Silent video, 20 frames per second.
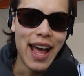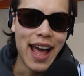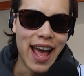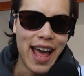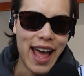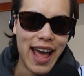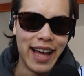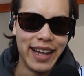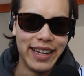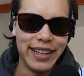
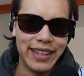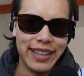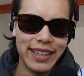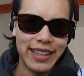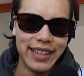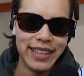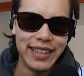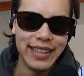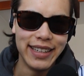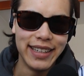and
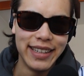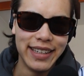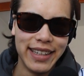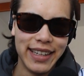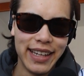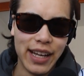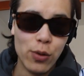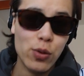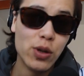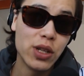
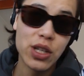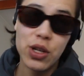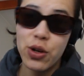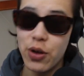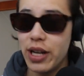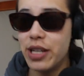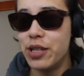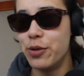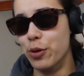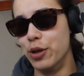it was a
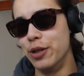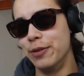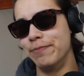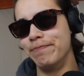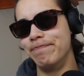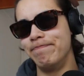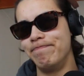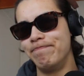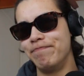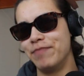crazy one.
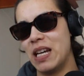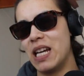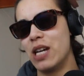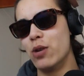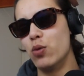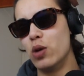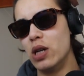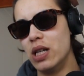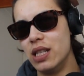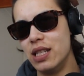It
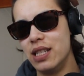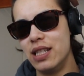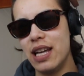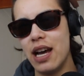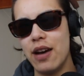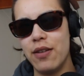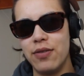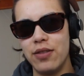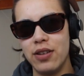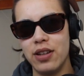was
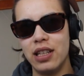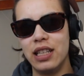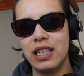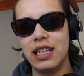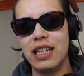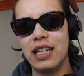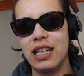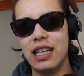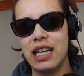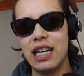
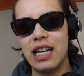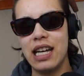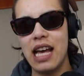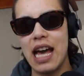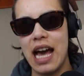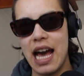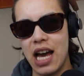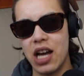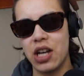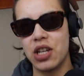definitely
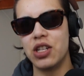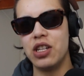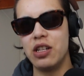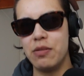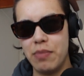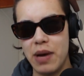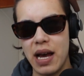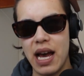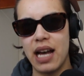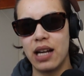
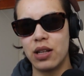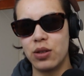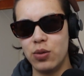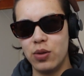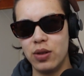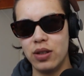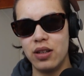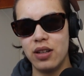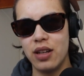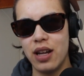action-packed
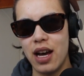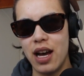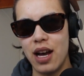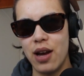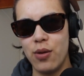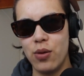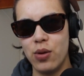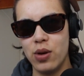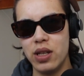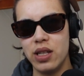one.
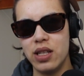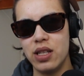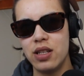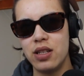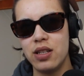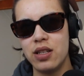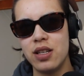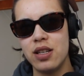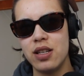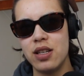I
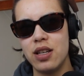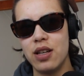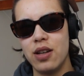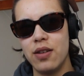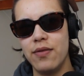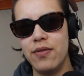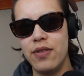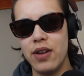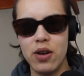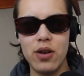was
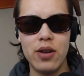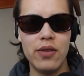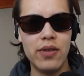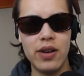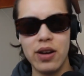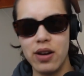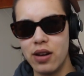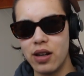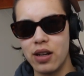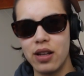very,
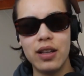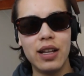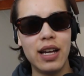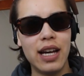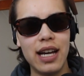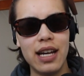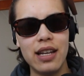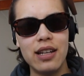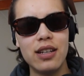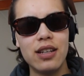very
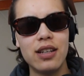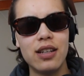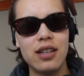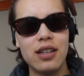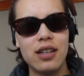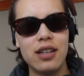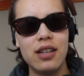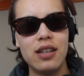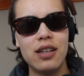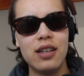glad
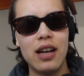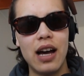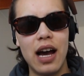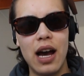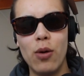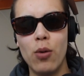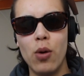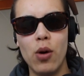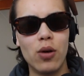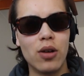
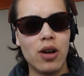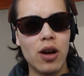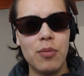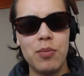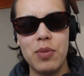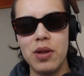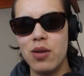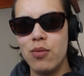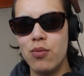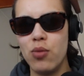I woke
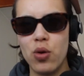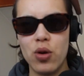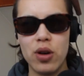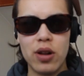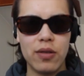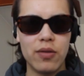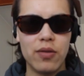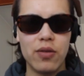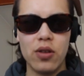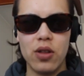up in the
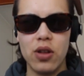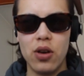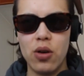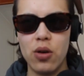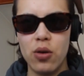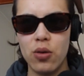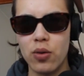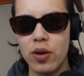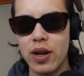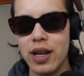morning for the
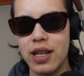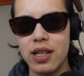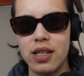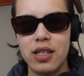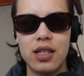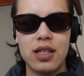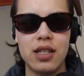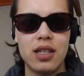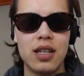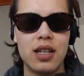whole
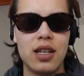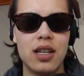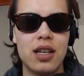race,